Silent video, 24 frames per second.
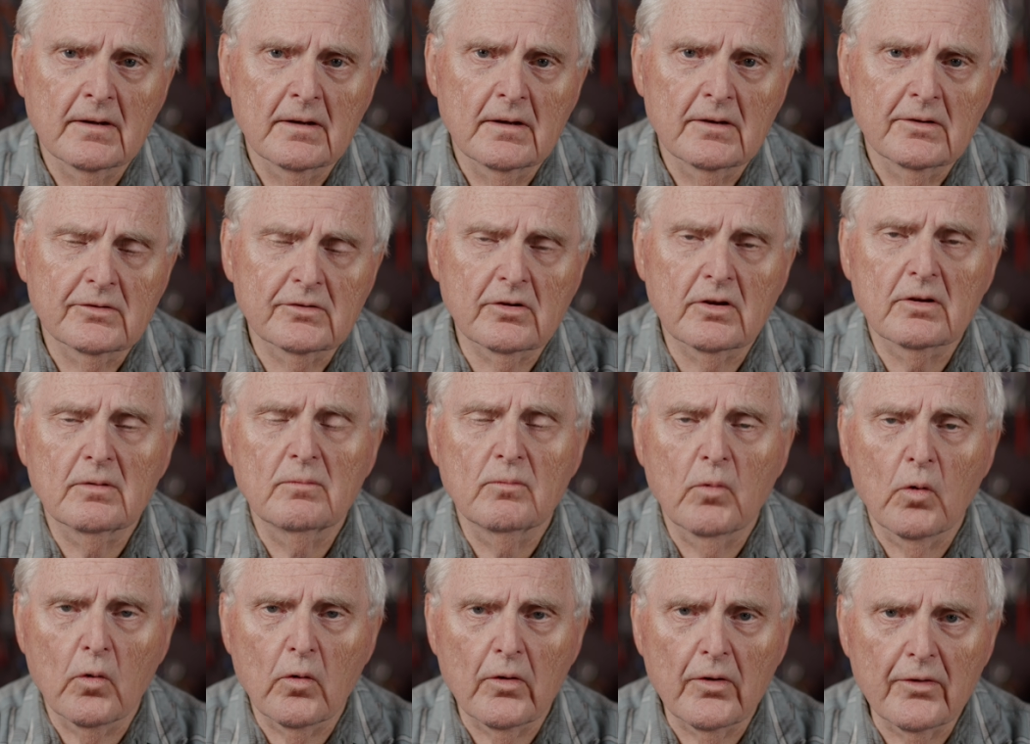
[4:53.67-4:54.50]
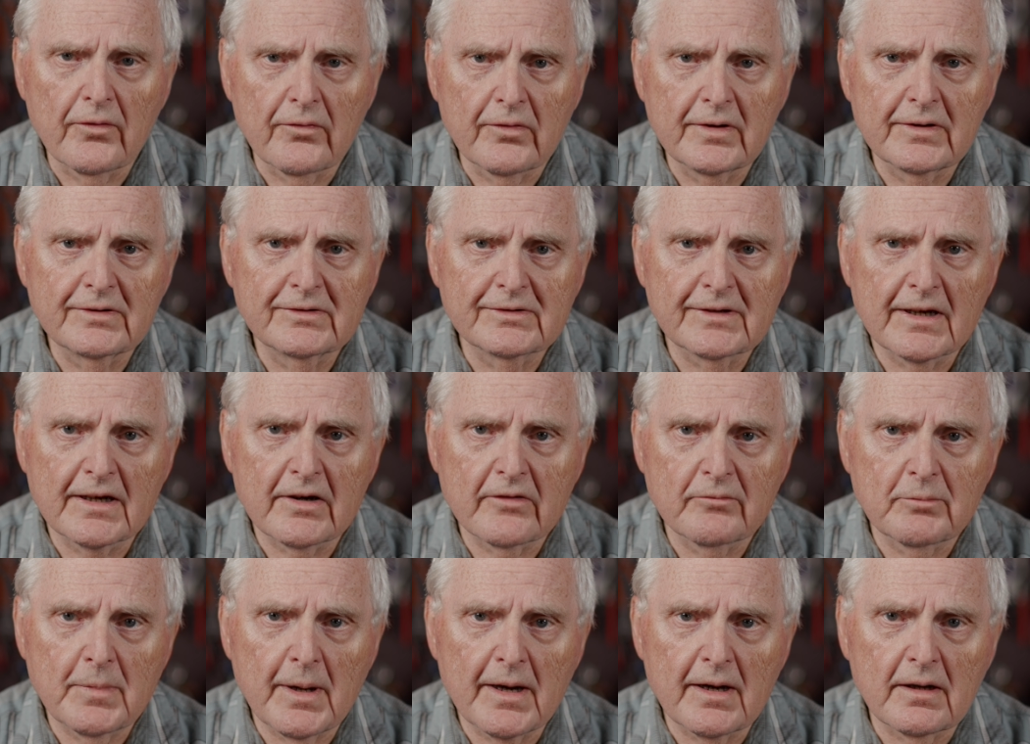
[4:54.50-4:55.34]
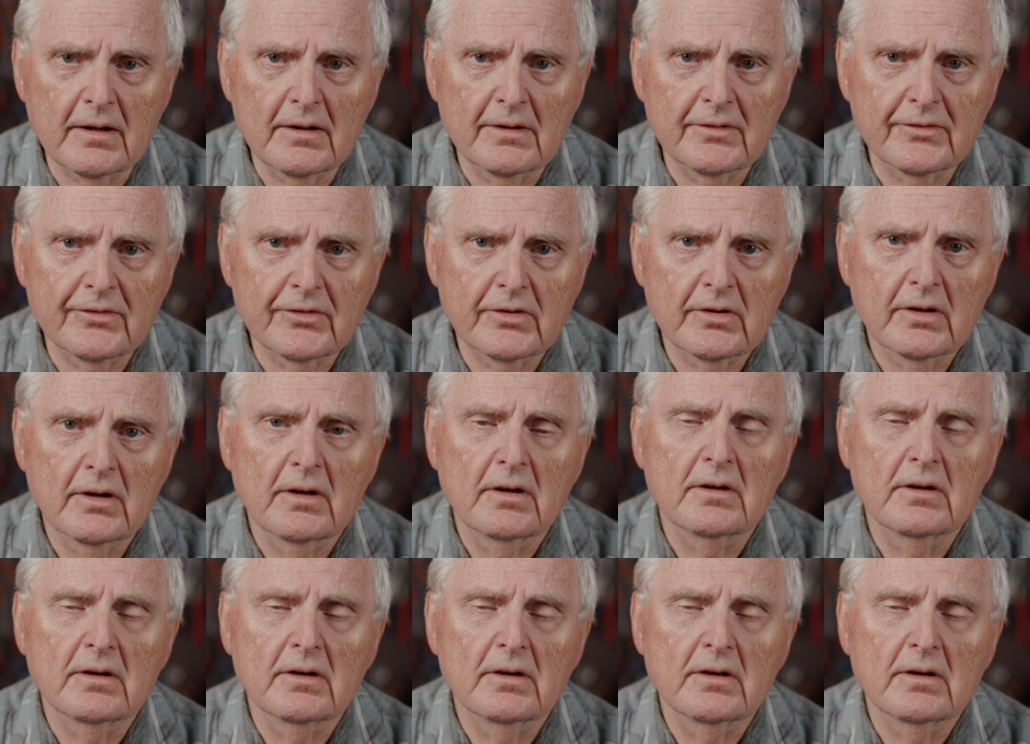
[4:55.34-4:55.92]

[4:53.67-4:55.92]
So the more the reed's out of balance,